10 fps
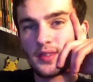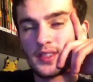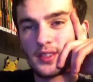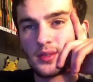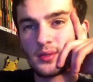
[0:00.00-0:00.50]

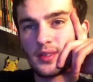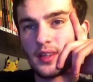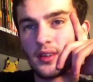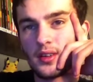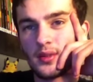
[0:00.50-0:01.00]
physicals, they're
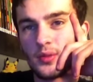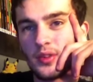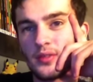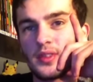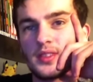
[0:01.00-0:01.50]
not going to want
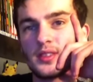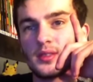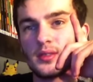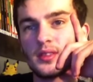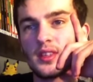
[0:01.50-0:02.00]
the
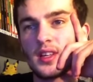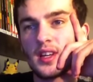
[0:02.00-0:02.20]
physicals.